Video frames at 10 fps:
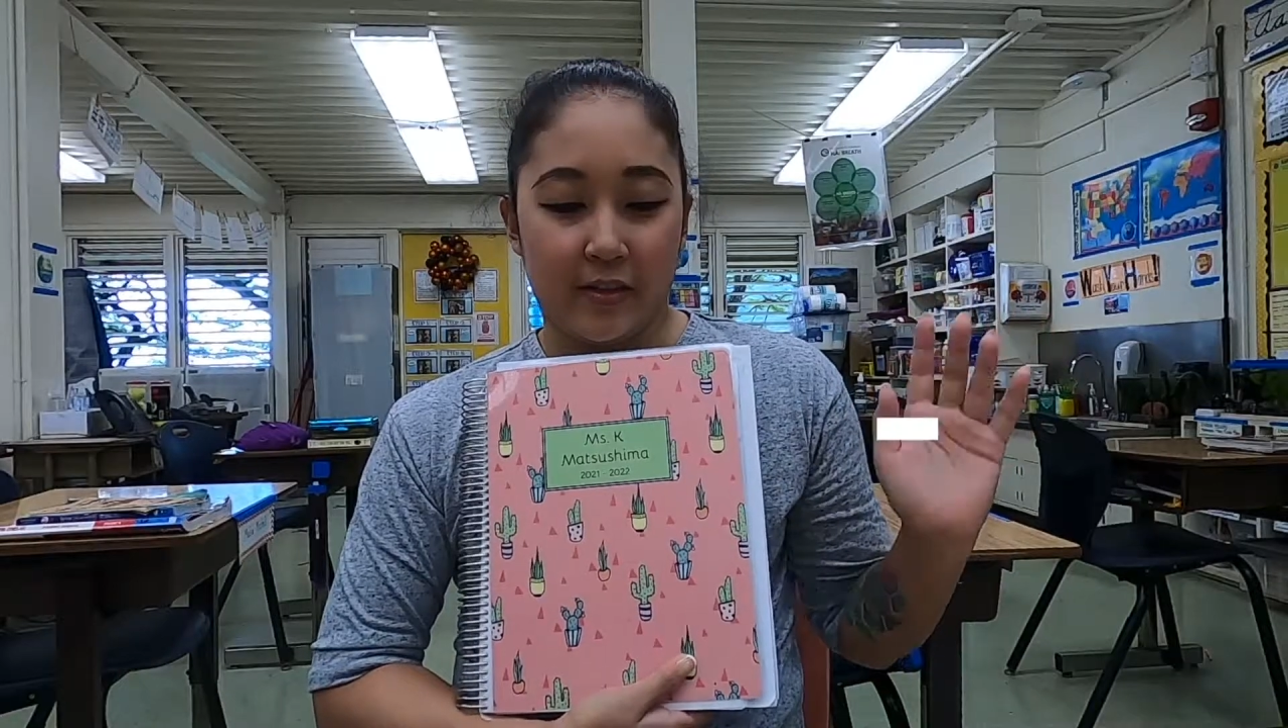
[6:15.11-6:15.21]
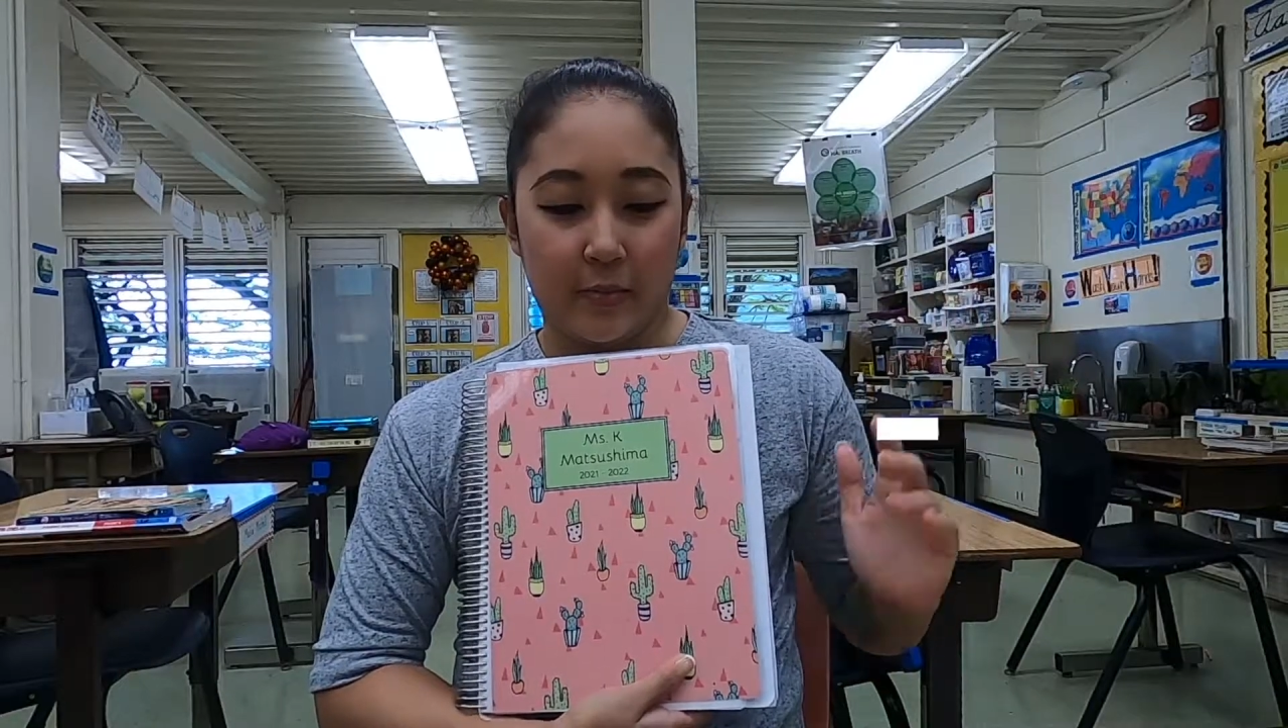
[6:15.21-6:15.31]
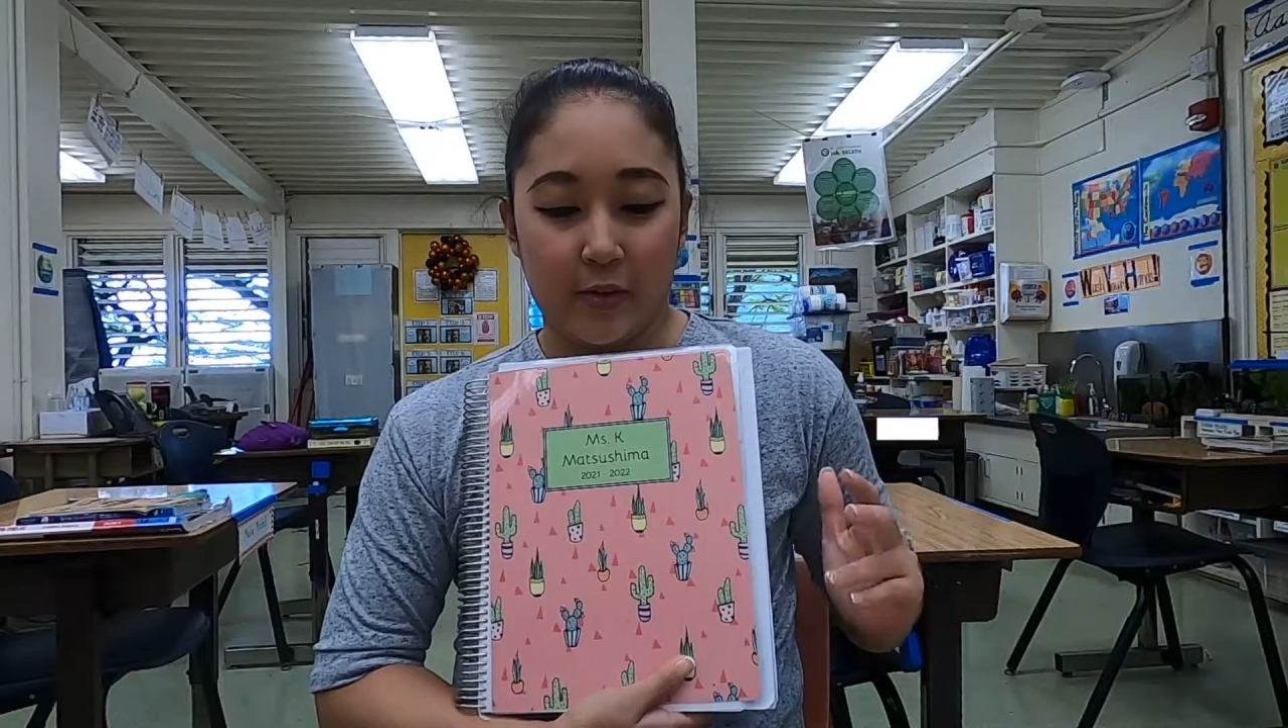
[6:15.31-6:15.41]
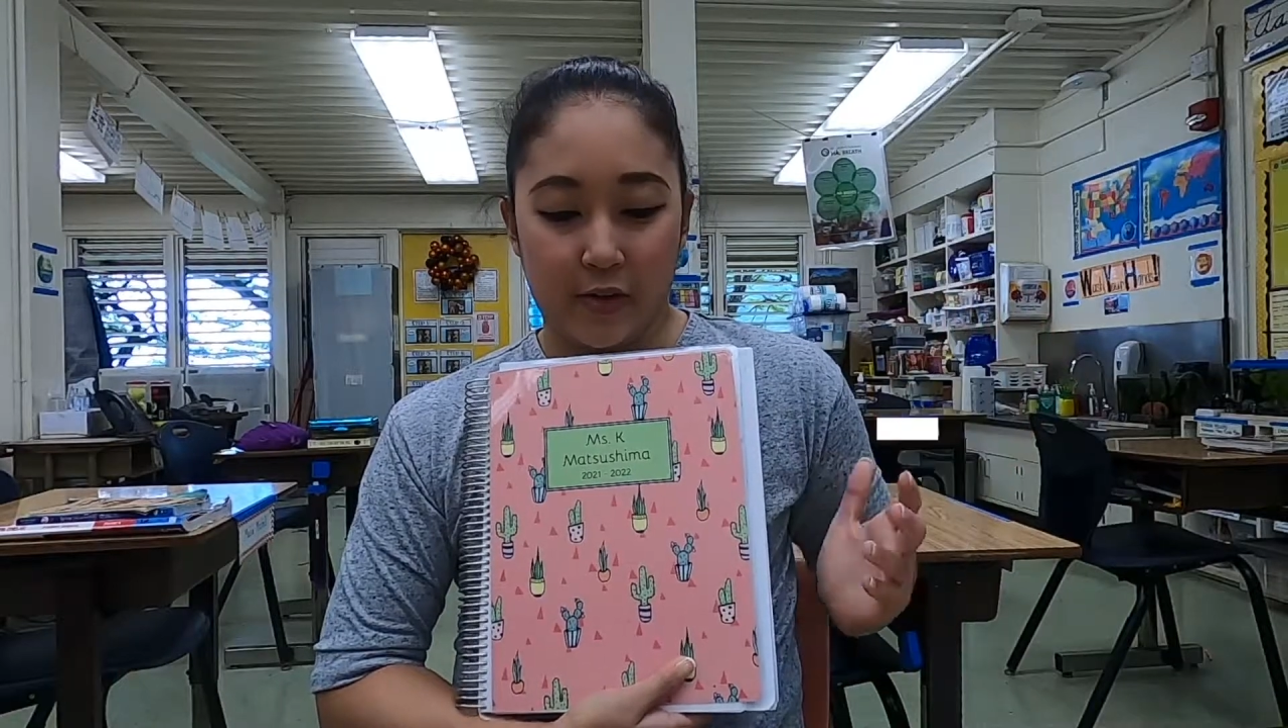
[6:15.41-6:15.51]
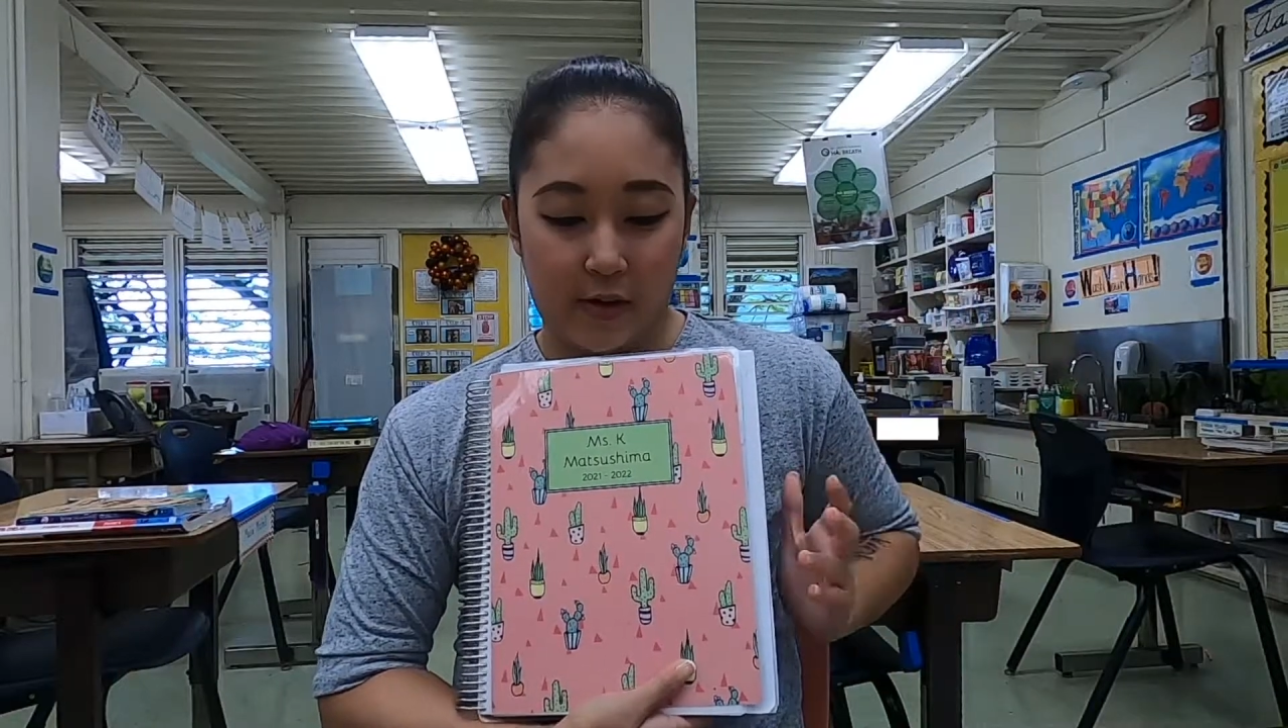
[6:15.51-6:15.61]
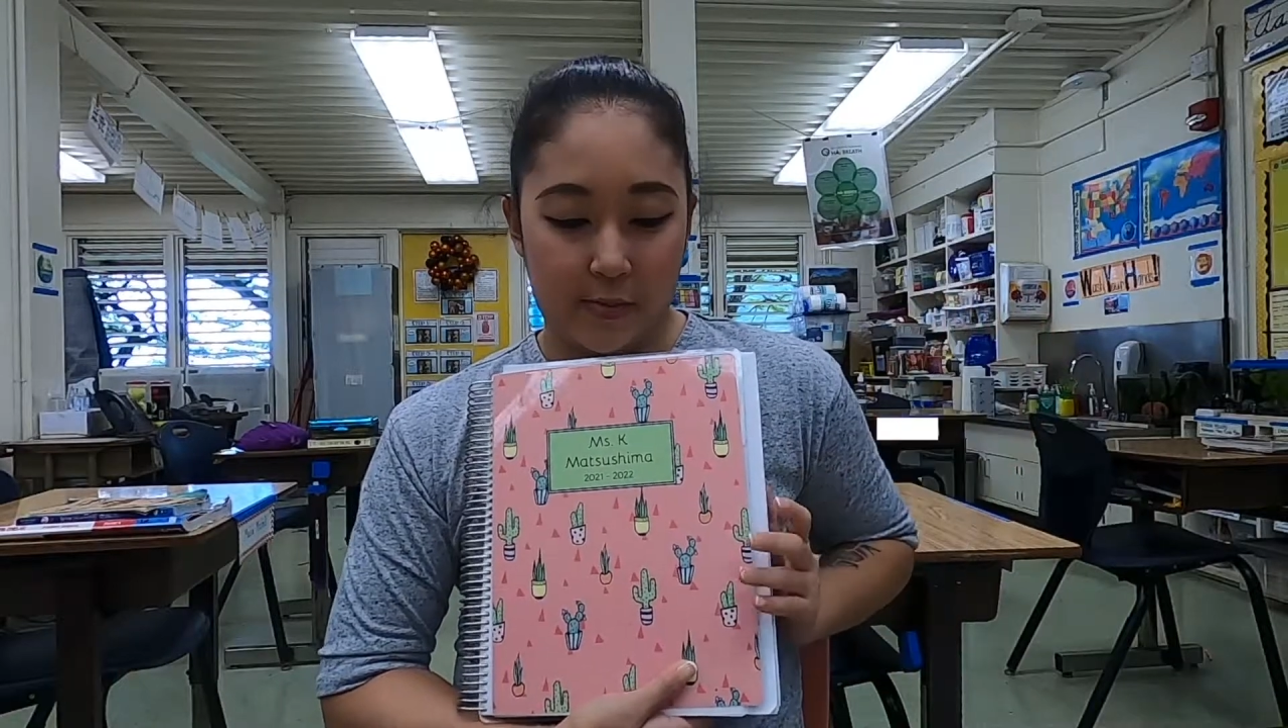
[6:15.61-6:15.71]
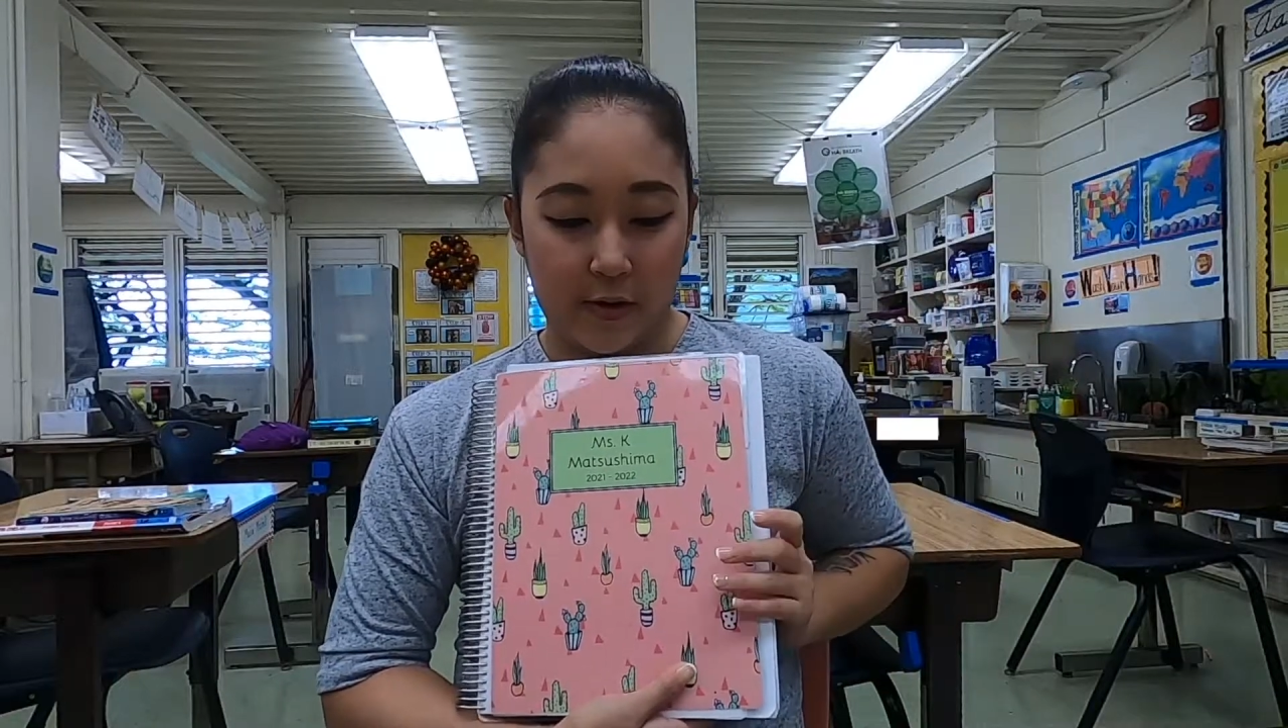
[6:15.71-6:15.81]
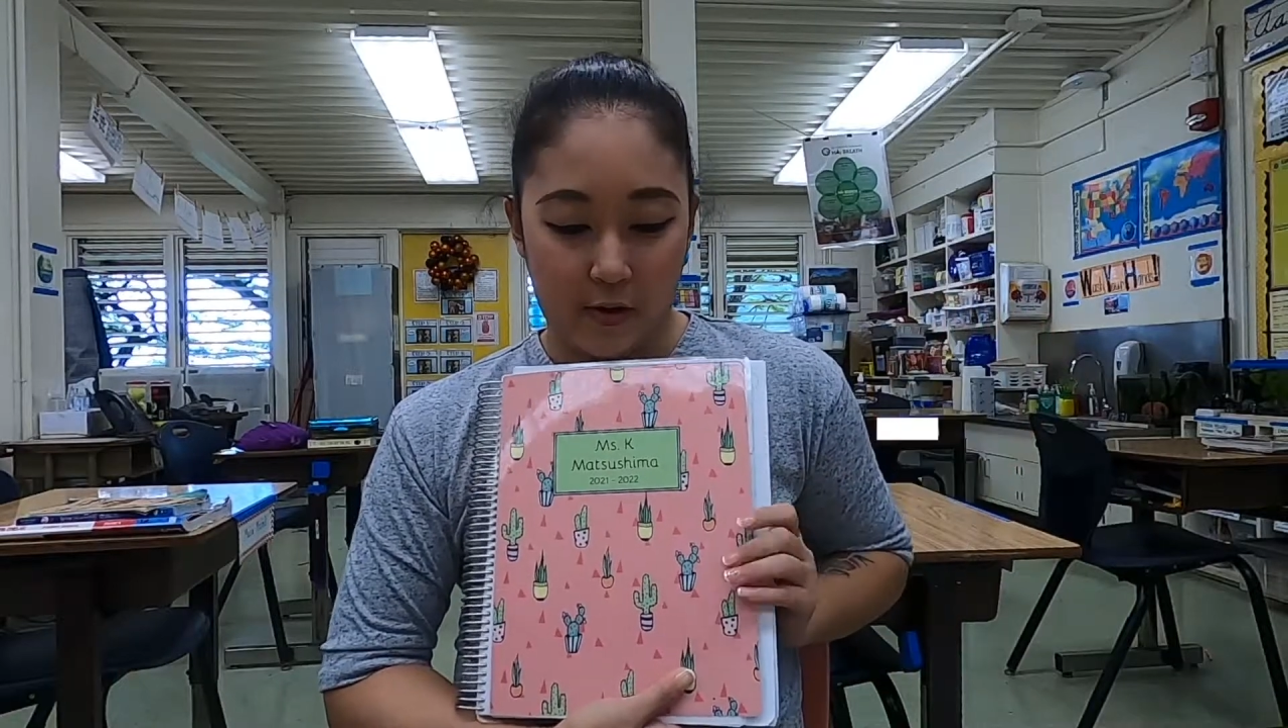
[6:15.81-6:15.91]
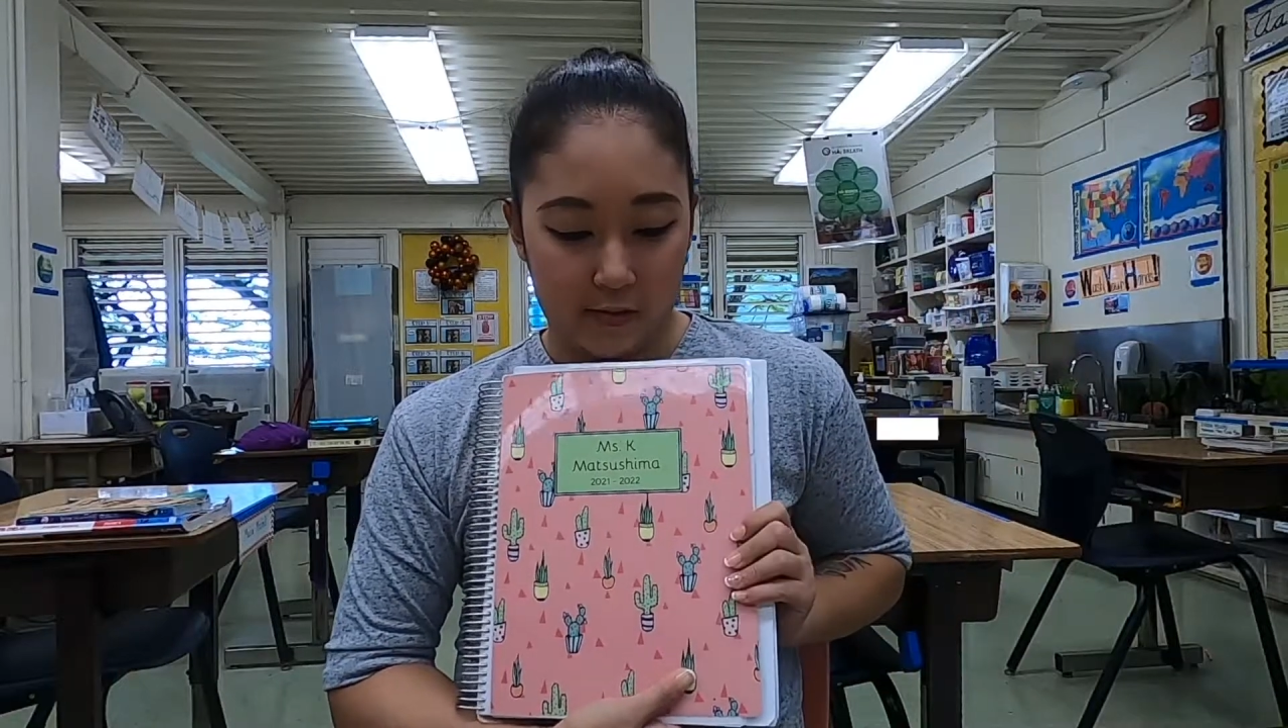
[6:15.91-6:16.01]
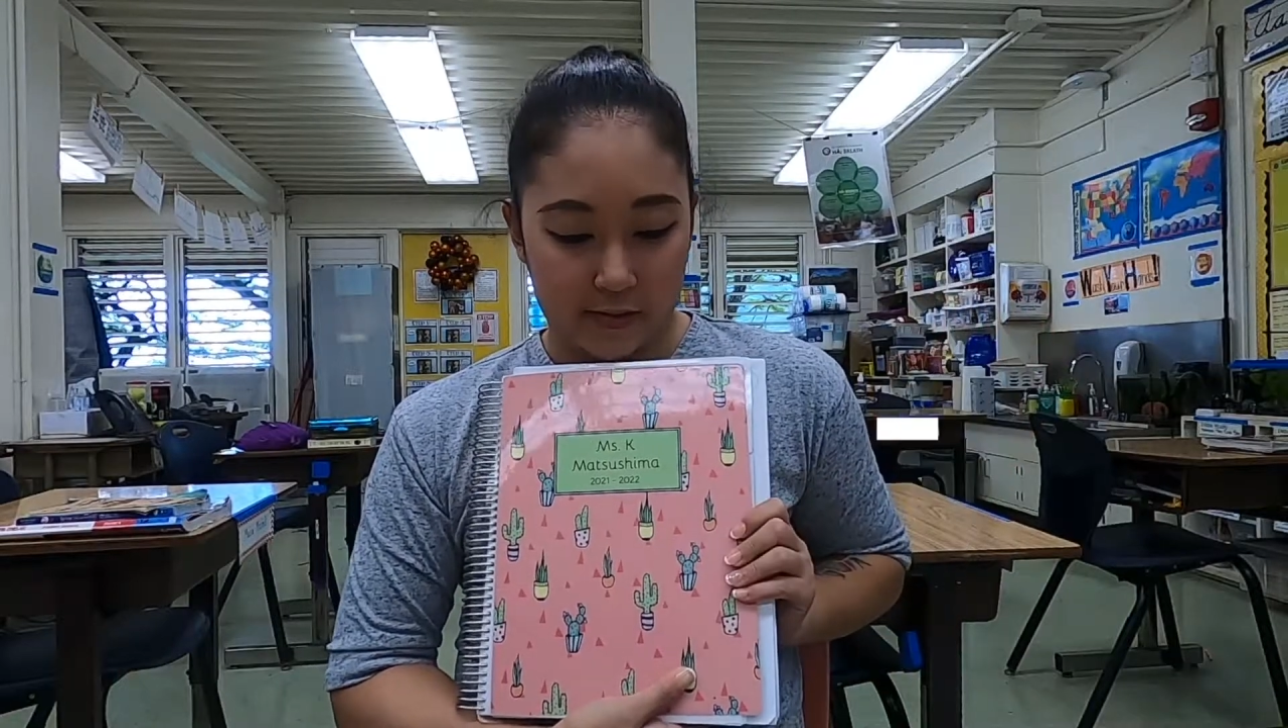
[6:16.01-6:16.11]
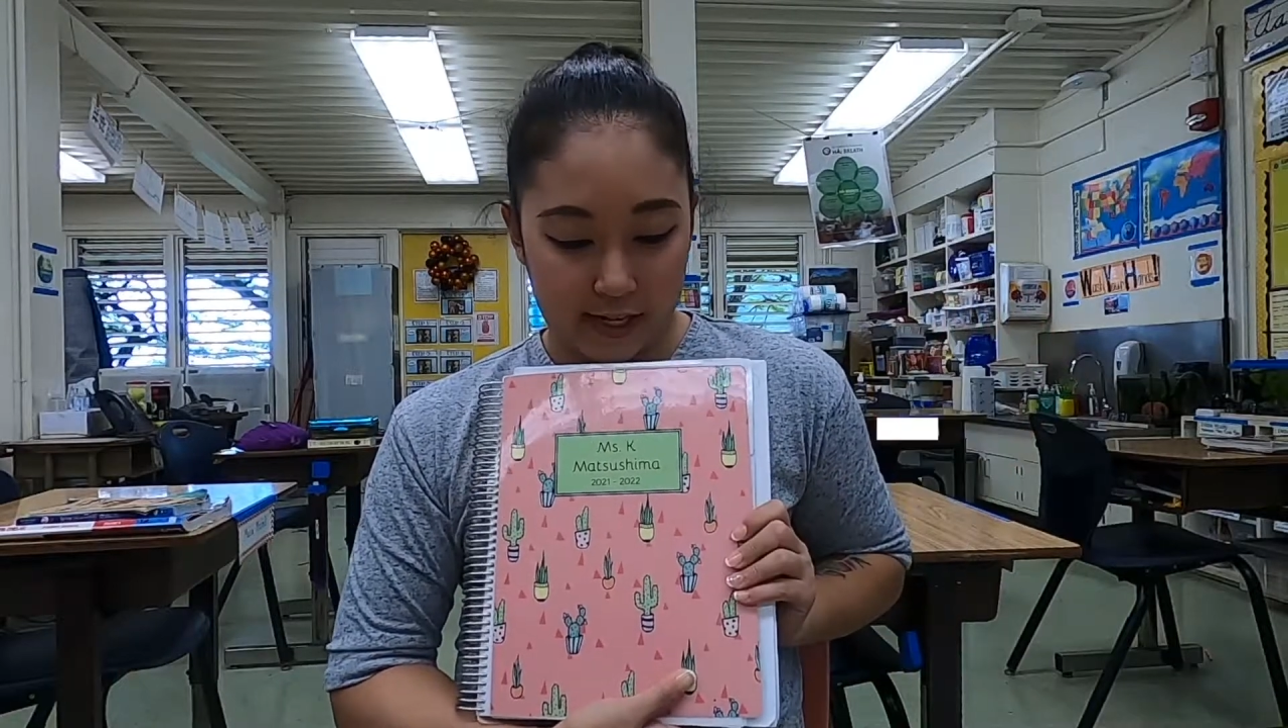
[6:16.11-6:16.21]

summertime and all of